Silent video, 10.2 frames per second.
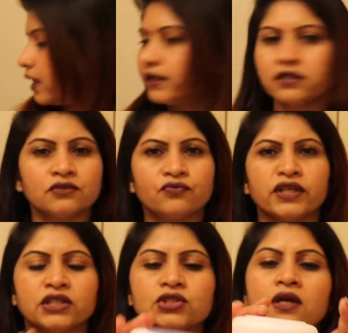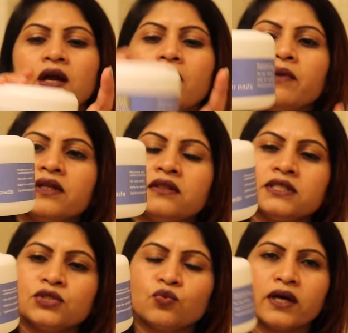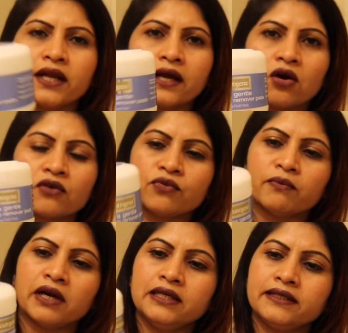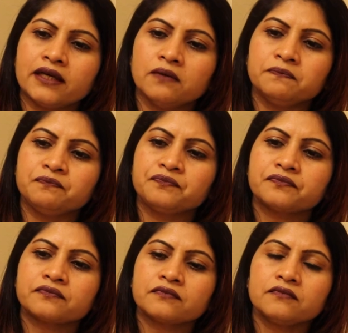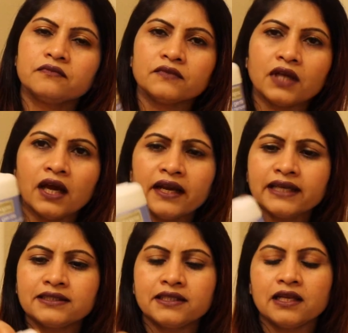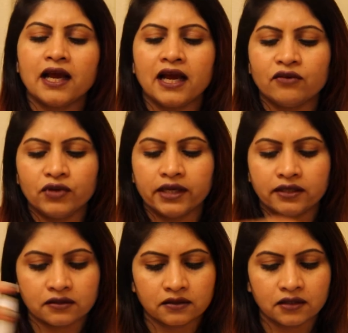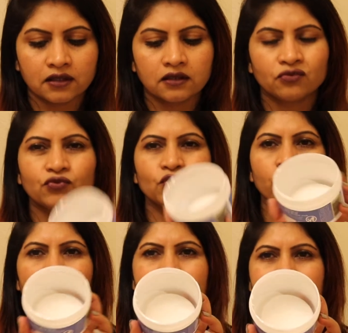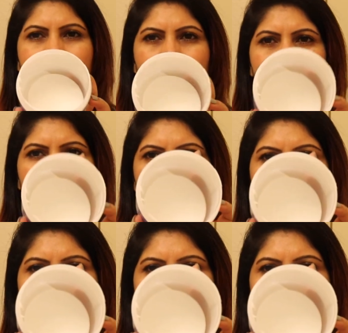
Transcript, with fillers: that is finished but this one I got from Ulta and I still have like few pads in there